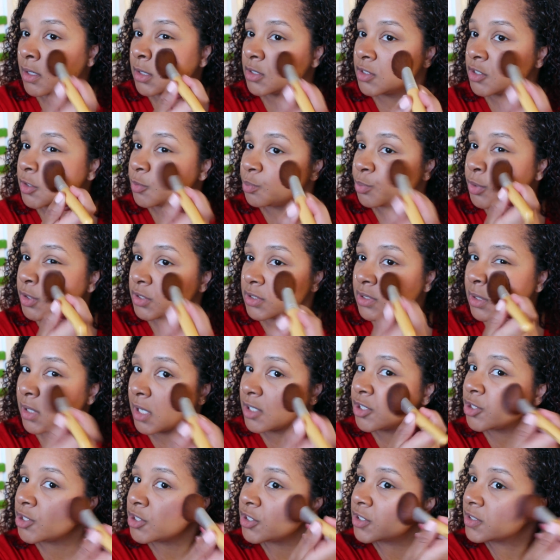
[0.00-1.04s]
just push it
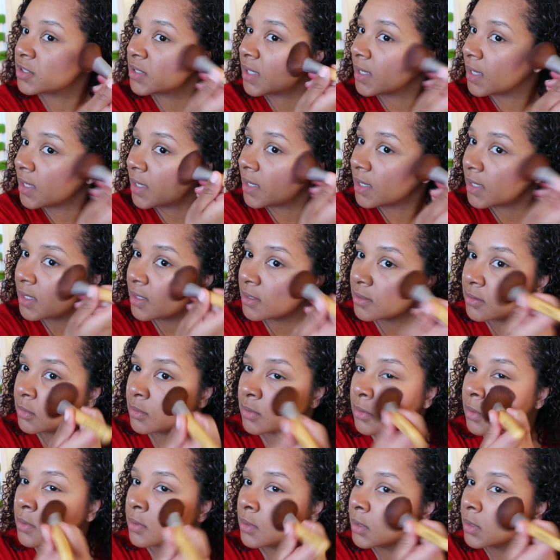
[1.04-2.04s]
onto your skin.